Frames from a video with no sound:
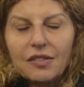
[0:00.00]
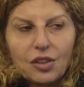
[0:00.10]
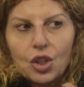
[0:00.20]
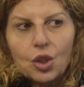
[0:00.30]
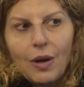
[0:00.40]

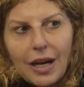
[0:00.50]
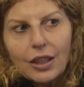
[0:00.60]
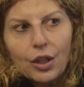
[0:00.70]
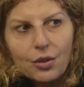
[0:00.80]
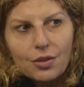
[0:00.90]
There's a
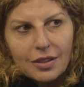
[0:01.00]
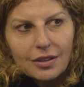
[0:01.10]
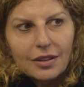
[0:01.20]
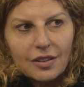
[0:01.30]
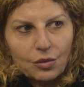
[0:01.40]
QR code
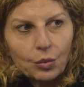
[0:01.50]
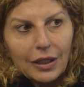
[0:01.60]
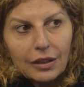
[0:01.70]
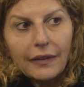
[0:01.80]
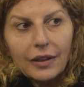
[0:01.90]
as
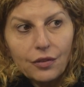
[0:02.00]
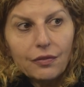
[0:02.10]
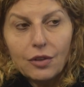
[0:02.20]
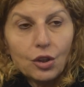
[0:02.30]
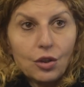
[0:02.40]
well that,
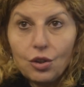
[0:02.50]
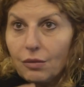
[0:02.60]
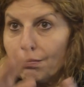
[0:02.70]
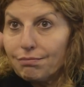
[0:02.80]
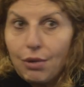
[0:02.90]
you
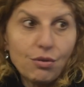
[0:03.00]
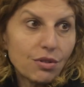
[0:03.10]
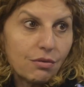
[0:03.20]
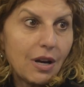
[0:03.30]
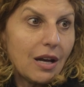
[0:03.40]
can
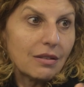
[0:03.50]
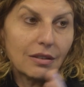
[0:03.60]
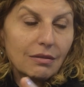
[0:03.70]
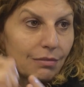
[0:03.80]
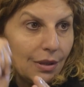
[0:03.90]
post
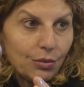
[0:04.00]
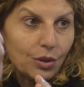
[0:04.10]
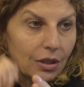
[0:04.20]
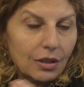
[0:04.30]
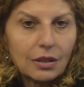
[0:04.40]
around and
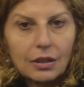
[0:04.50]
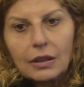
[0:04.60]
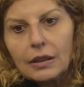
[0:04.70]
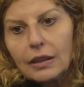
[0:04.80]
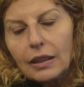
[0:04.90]
people
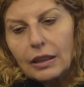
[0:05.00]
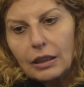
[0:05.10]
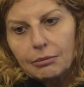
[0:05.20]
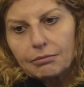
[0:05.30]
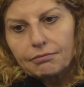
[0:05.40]

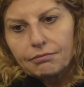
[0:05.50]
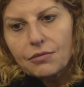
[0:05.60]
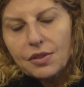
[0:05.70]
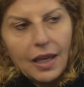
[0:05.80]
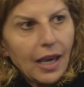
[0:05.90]

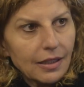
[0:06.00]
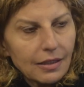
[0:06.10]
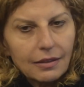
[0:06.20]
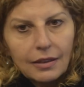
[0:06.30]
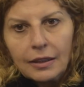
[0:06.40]
can scan
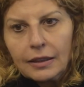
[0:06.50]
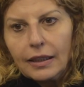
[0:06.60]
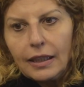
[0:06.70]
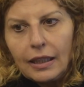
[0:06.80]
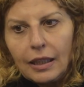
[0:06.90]
it.
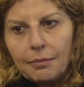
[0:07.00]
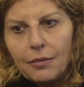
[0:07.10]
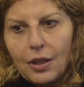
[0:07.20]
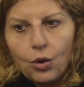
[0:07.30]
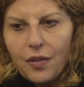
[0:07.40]

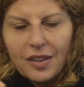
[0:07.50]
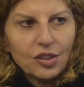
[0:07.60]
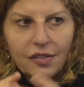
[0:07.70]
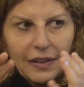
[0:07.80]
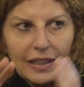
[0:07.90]
Or
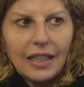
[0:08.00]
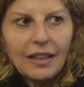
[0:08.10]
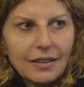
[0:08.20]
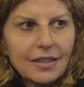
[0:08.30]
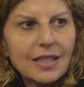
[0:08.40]
there's just the
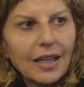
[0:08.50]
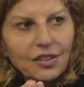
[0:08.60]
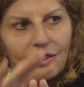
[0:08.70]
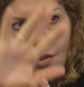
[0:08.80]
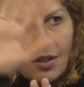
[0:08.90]
link and it
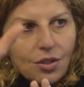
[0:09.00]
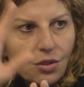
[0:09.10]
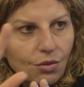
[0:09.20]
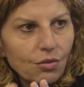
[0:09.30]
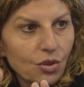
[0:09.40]
takes you
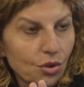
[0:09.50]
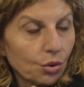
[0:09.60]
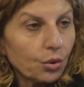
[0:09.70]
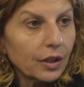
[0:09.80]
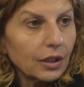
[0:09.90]
into the
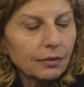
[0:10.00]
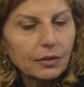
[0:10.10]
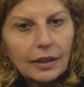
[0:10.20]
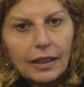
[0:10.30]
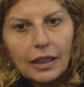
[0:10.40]
story.
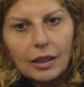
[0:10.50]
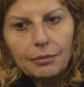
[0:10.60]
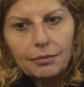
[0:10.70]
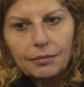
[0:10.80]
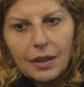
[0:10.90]

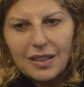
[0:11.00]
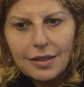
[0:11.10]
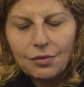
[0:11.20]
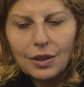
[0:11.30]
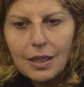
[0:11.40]
And
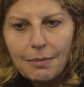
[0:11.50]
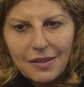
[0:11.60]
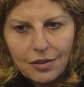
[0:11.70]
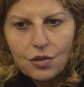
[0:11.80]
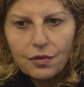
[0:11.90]
it's really a
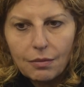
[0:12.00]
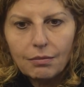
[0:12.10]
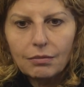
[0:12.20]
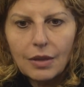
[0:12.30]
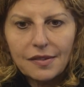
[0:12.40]
message
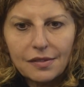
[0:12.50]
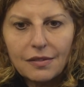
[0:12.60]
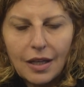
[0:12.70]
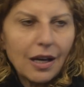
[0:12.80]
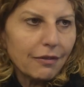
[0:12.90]
from
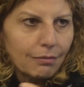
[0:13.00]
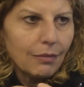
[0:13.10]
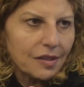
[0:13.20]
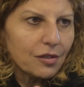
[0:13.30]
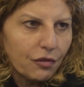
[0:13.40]

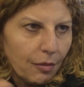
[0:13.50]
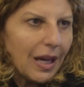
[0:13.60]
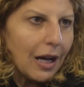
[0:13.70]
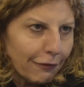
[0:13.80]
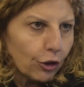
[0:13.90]
myself
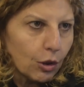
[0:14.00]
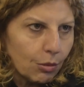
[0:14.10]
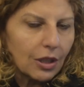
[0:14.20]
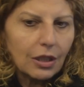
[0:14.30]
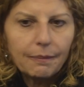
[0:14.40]
from the Heartfelt
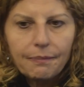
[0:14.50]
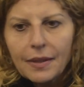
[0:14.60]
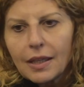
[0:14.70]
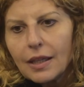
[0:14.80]
Community,